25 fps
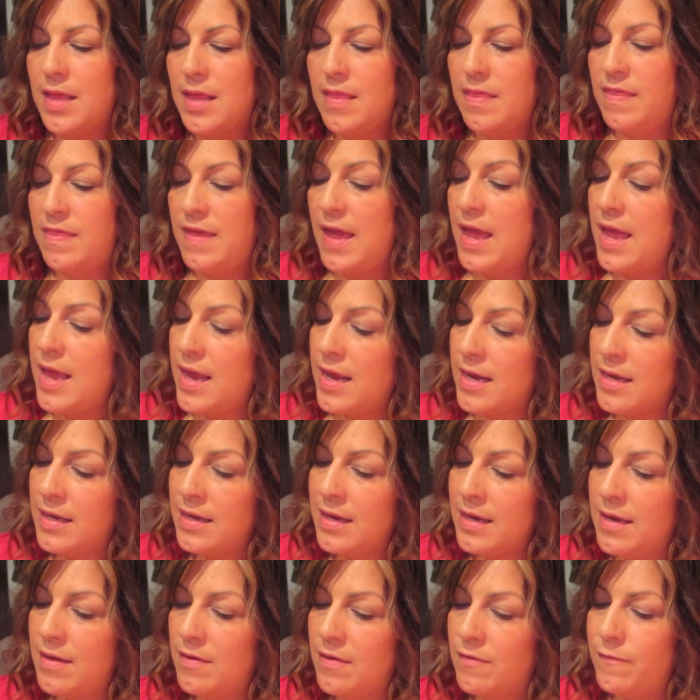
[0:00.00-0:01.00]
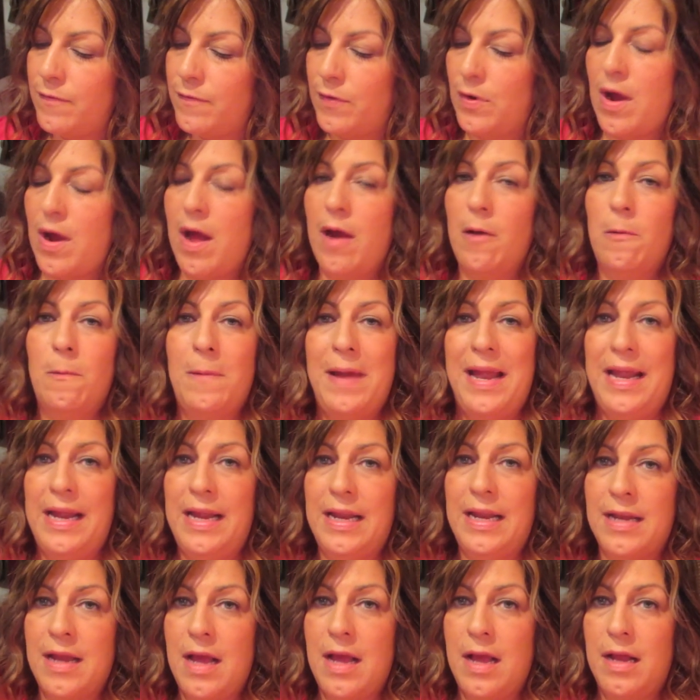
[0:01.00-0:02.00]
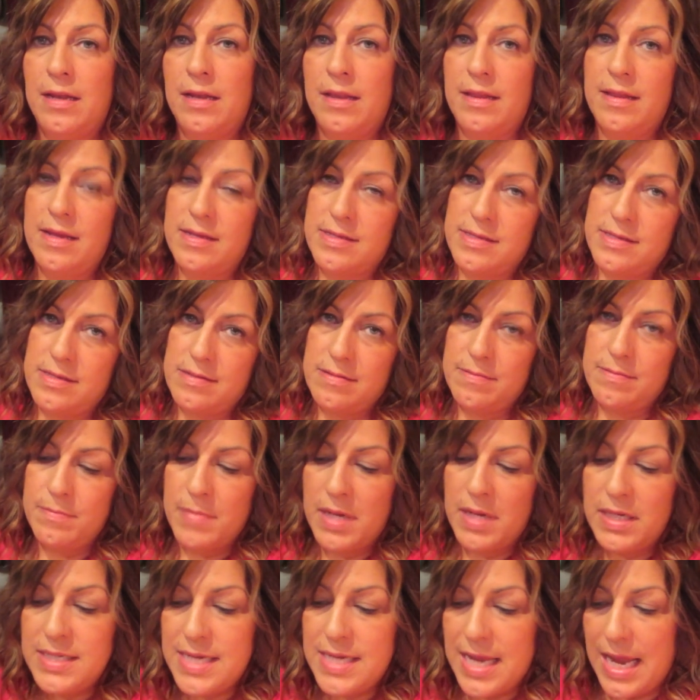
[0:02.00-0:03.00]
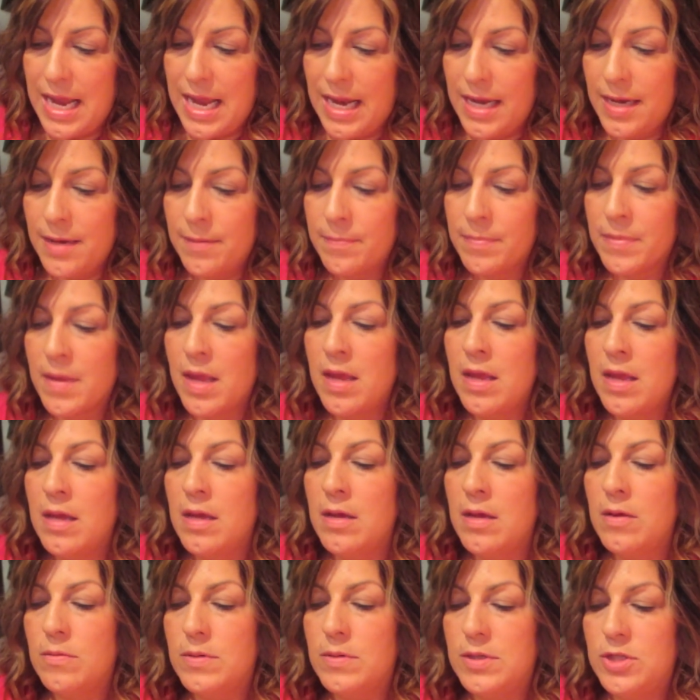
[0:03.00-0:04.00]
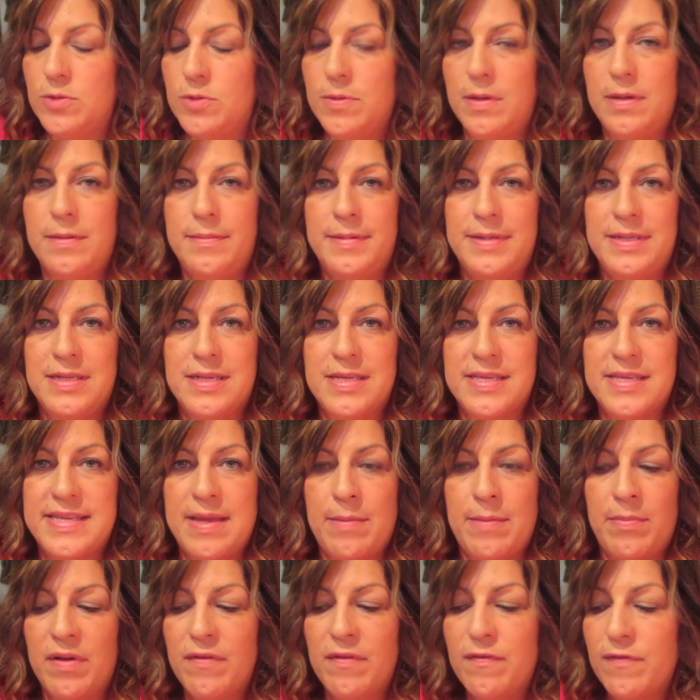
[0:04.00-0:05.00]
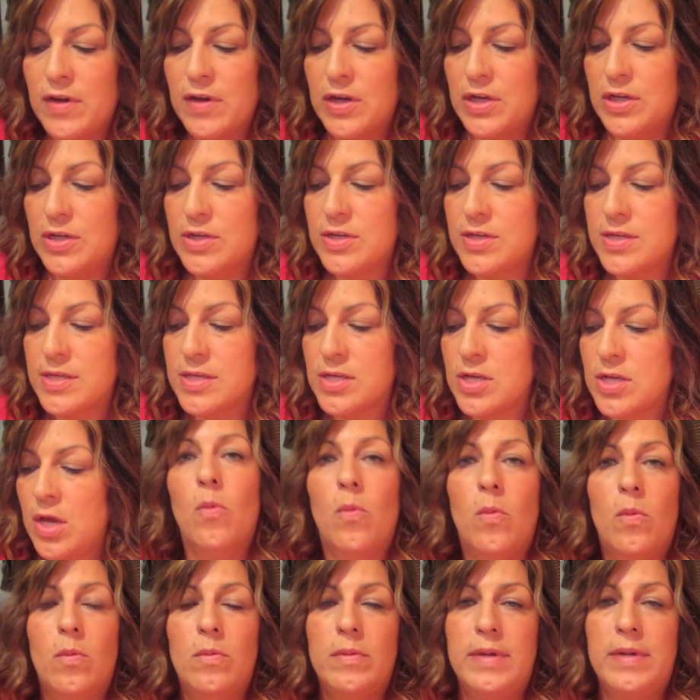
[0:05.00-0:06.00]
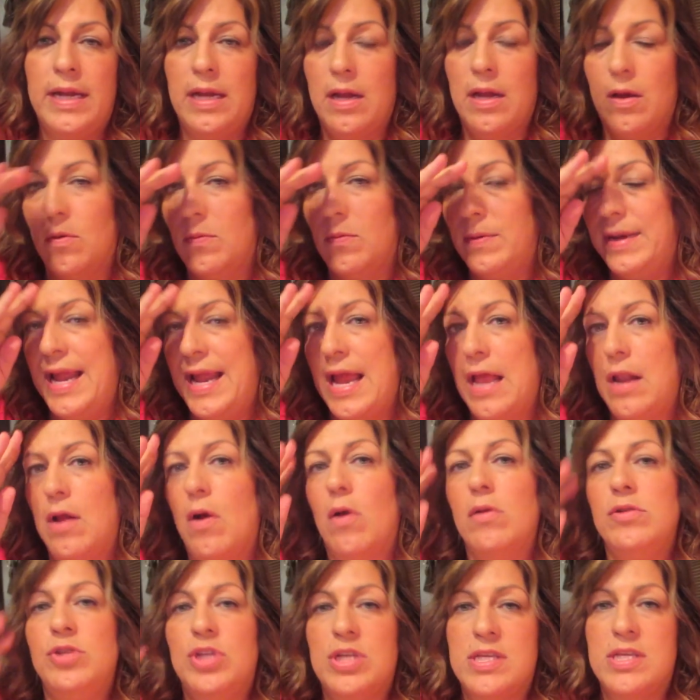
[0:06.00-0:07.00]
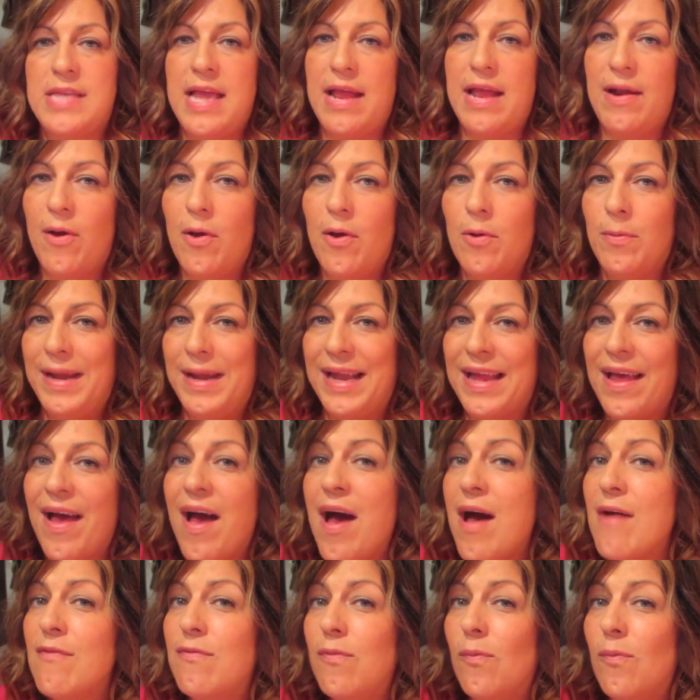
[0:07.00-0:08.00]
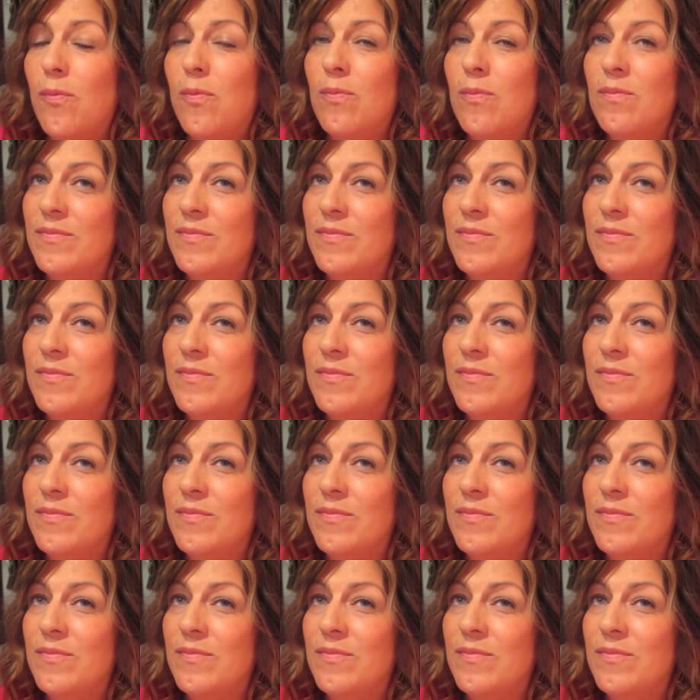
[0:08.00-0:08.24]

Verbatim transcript: then for our weigh-in on this Monday, which would have been December 1st, you know, we had just had a whole week off.